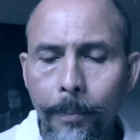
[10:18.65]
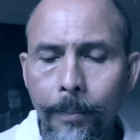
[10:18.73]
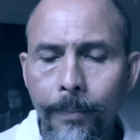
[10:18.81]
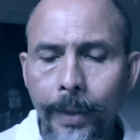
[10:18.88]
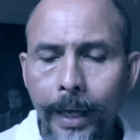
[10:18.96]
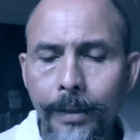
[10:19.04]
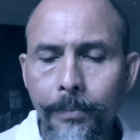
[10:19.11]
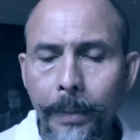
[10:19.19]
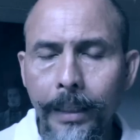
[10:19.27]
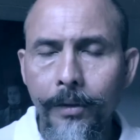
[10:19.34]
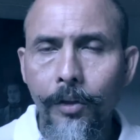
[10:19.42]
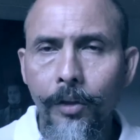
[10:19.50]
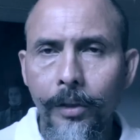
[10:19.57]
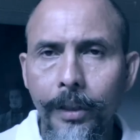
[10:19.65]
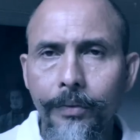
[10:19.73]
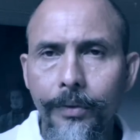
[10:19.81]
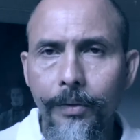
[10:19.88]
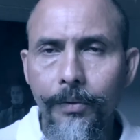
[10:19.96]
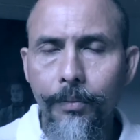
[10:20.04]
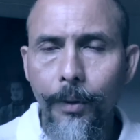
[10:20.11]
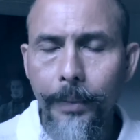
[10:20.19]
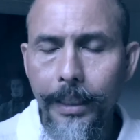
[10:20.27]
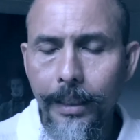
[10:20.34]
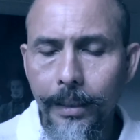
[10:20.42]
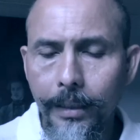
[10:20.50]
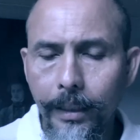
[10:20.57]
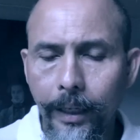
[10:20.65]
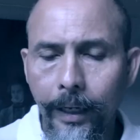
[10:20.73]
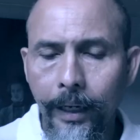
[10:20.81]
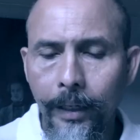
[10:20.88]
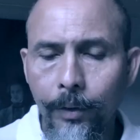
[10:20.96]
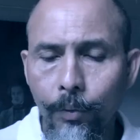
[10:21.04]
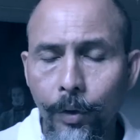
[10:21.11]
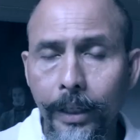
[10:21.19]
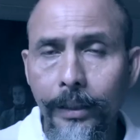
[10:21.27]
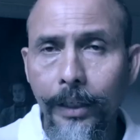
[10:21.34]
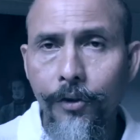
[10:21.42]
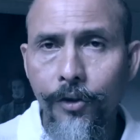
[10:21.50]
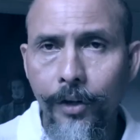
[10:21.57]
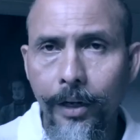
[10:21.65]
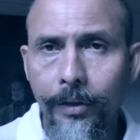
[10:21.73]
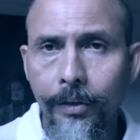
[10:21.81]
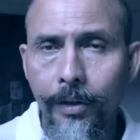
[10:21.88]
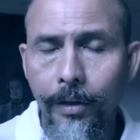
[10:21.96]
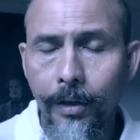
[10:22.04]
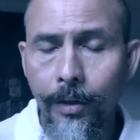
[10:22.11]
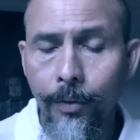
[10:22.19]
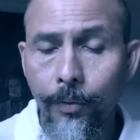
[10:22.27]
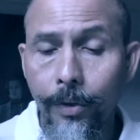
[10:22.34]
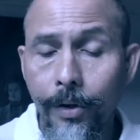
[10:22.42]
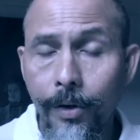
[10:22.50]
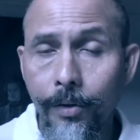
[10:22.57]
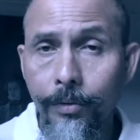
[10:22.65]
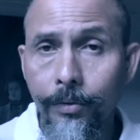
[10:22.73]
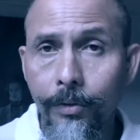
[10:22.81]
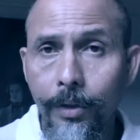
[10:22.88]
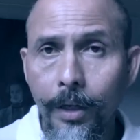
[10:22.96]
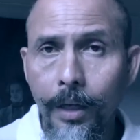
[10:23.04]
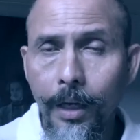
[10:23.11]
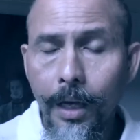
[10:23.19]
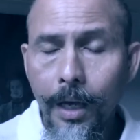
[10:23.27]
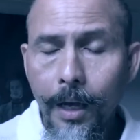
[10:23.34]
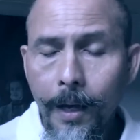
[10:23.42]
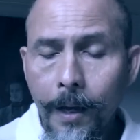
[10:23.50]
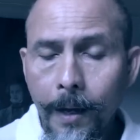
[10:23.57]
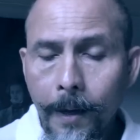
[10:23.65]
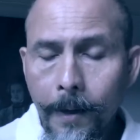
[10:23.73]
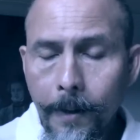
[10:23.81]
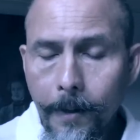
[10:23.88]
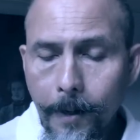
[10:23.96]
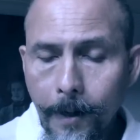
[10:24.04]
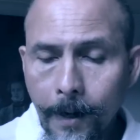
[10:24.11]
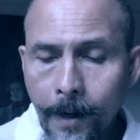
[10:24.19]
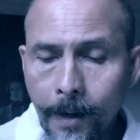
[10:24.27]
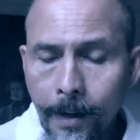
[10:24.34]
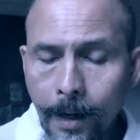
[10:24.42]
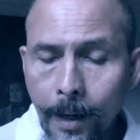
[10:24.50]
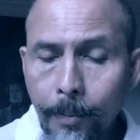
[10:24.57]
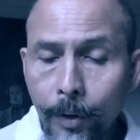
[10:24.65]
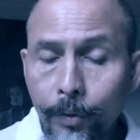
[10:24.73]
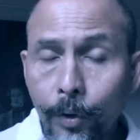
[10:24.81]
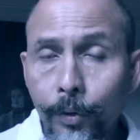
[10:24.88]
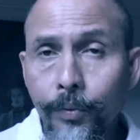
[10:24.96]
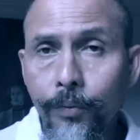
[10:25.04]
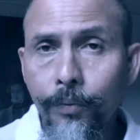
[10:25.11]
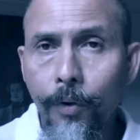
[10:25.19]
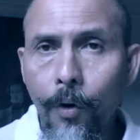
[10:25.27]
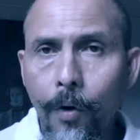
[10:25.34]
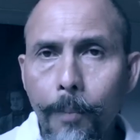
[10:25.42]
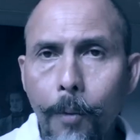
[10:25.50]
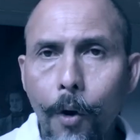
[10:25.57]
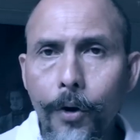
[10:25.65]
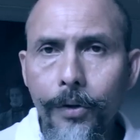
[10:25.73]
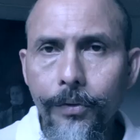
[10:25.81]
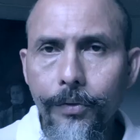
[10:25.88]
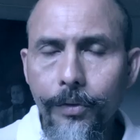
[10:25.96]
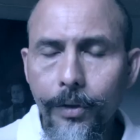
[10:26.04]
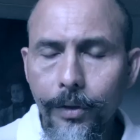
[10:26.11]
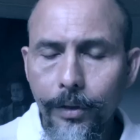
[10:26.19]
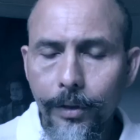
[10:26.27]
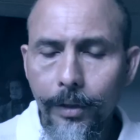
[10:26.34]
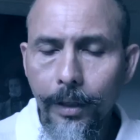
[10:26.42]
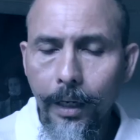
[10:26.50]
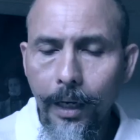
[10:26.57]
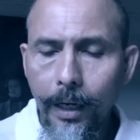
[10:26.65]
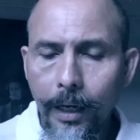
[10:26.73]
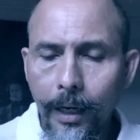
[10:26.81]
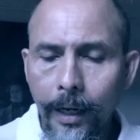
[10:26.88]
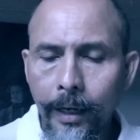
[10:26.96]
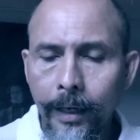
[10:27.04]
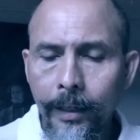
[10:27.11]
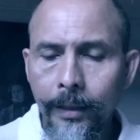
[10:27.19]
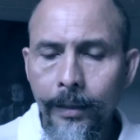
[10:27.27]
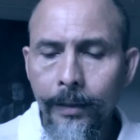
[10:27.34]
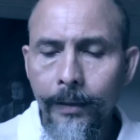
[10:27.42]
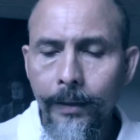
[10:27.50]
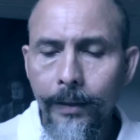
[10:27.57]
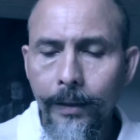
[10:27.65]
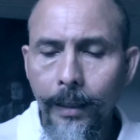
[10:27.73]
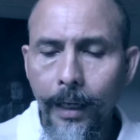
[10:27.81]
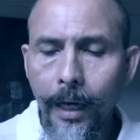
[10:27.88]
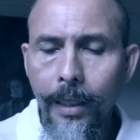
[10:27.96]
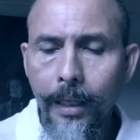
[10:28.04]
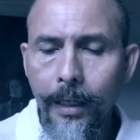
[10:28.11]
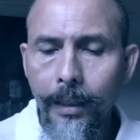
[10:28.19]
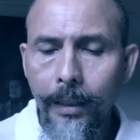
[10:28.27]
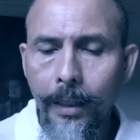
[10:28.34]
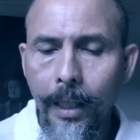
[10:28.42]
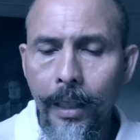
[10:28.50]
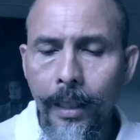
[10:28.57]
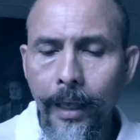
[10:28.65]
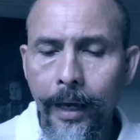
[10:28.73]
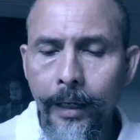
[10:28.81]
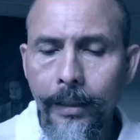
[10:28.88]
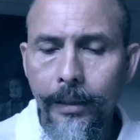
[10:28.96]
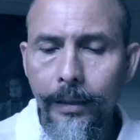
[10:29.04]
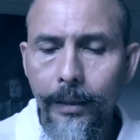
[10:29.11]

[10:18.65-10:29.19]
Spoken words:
that makes all the difference for me. And what I just shared with you about those 4 points, and I think that